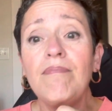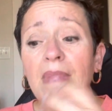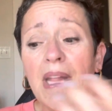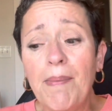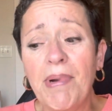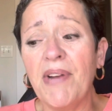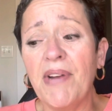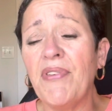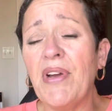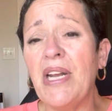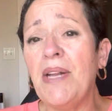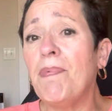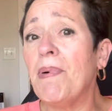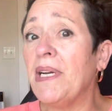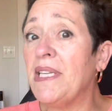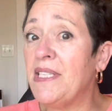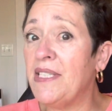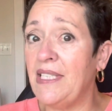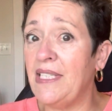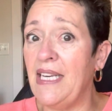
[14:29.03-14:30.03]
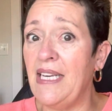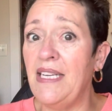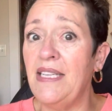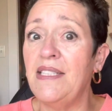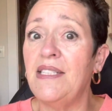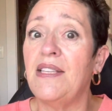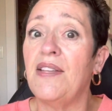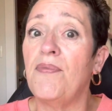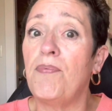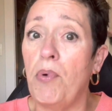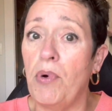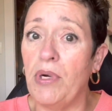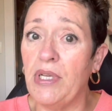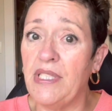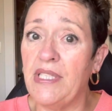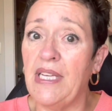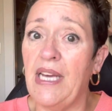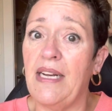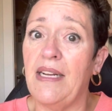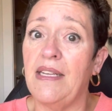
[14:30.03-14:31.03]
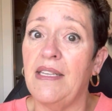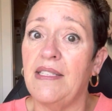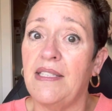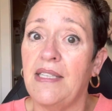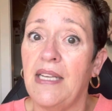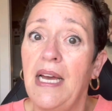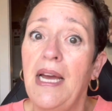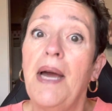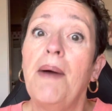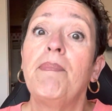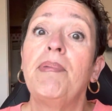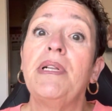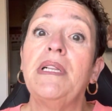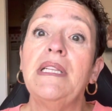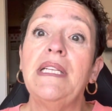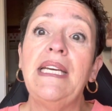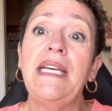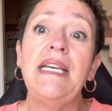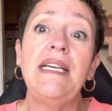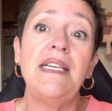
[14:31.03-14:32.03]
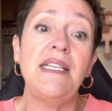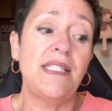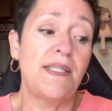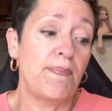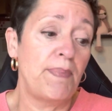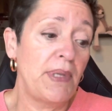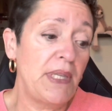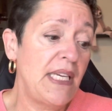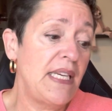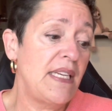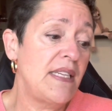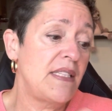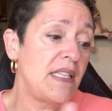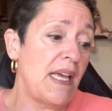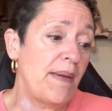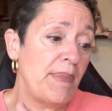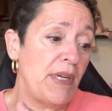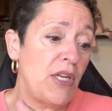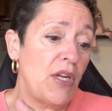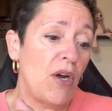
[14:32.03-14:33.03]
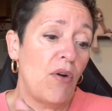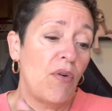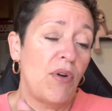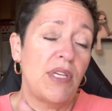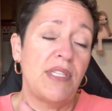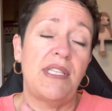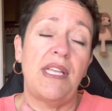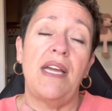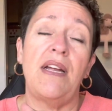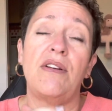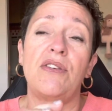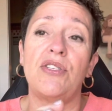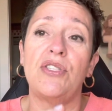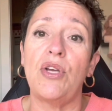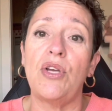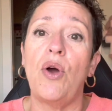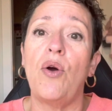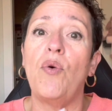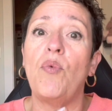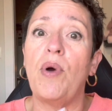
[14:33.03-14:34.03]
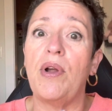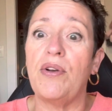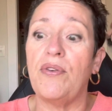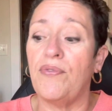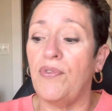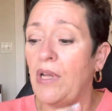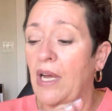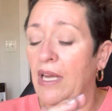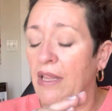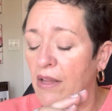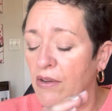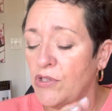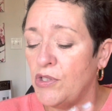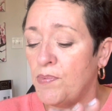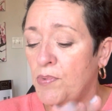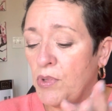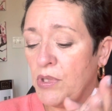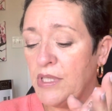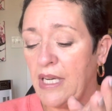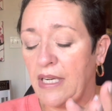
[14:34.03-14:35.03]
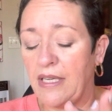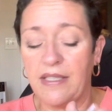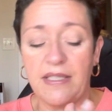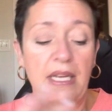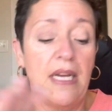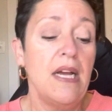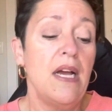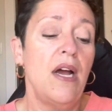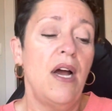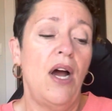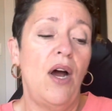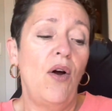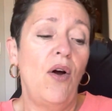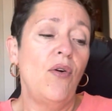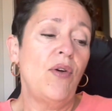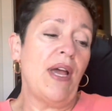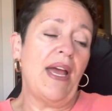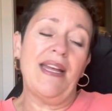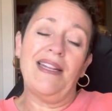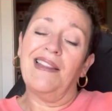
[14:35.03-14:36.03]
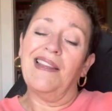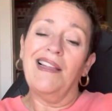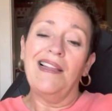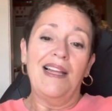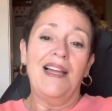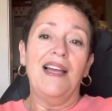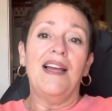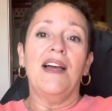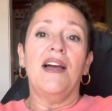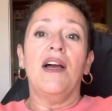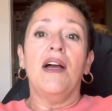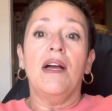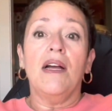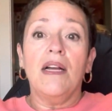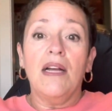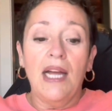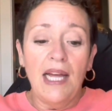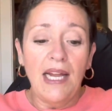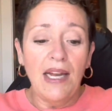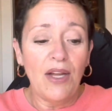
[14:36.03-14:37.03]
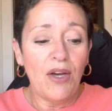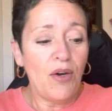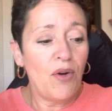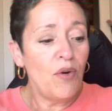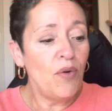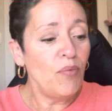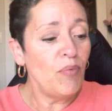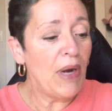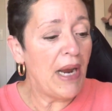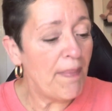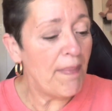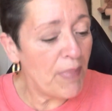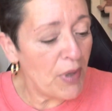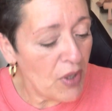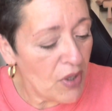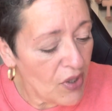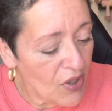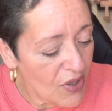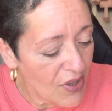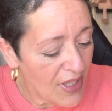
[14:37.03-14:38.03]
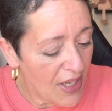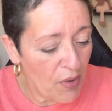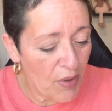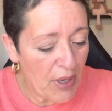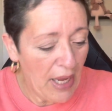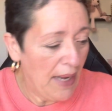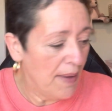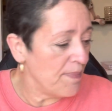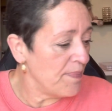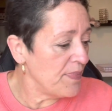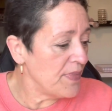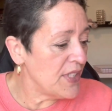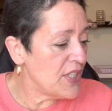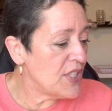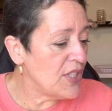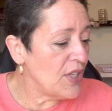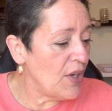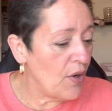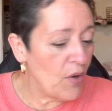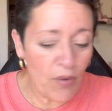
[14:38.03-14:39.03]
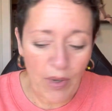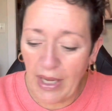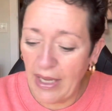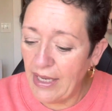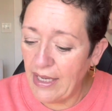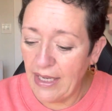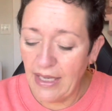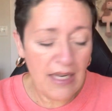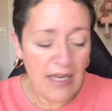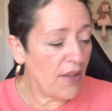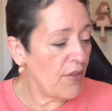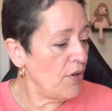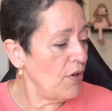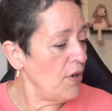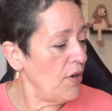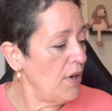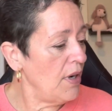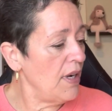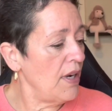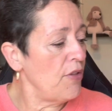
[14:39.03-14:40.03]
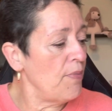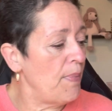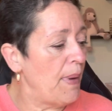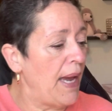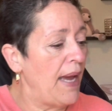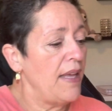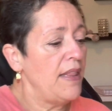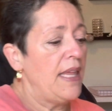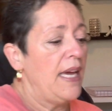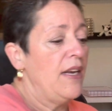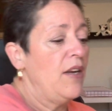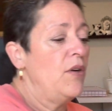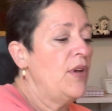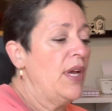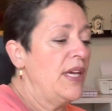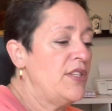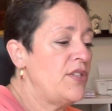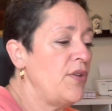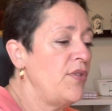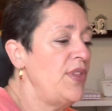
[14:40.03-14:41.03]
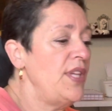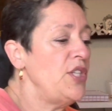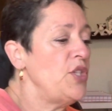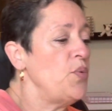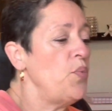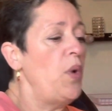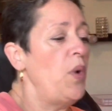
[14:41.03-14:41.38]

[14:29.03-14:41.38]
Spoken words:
but if anybody sees the poinsettias, please let me know, because they are so wonderful. I love the poinsettias. Okay, hello, ramble. Okay, so, and another bag okay, so this